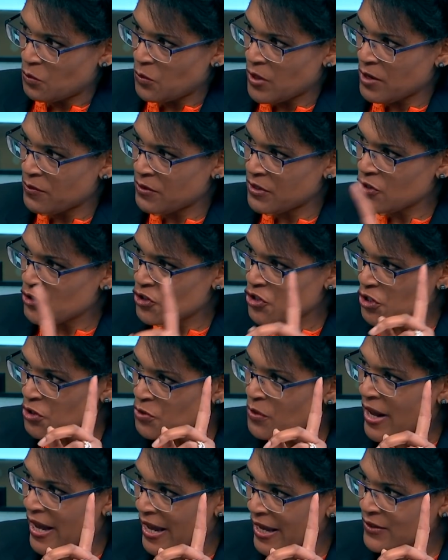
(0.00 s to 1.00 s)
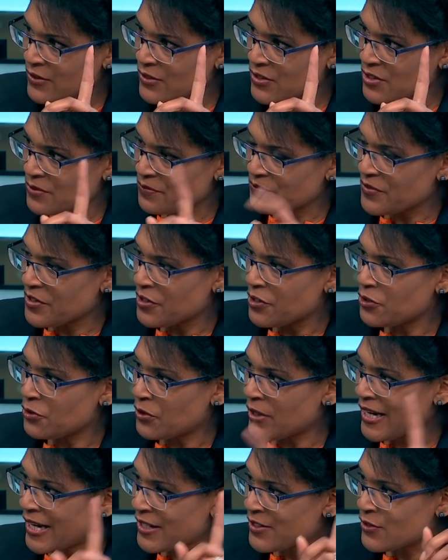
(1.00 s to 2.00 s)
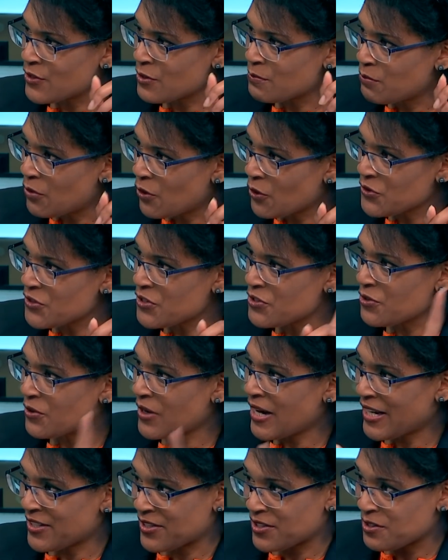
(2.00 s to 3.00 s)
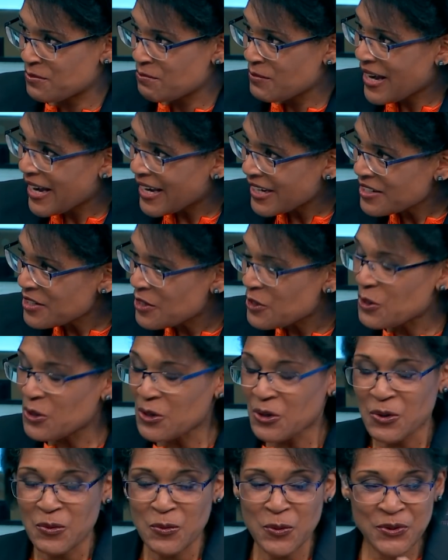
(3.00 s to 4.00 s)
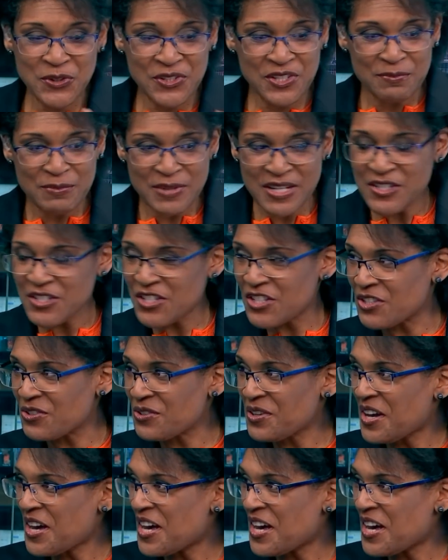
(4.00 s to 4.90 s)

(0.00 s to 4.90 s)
wearing two hats, your hat as a boss and your hat as a man, what does it mean to you